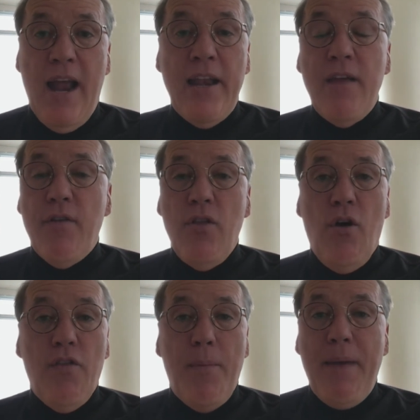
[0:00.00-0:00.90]
and even though
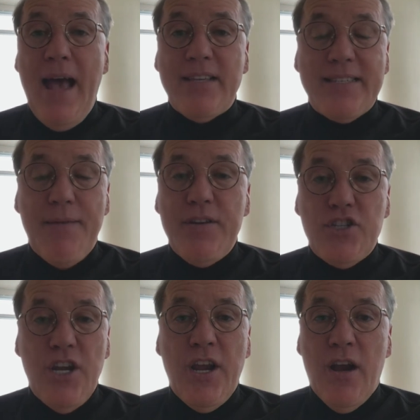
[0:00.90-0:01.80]
in the past
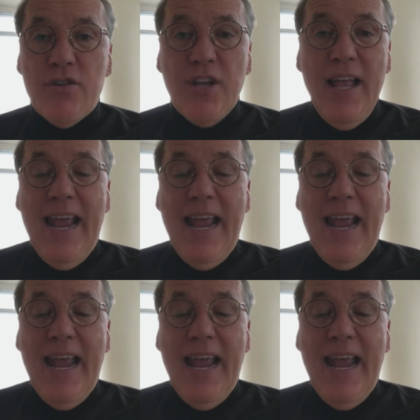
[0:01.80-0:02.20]
17 years,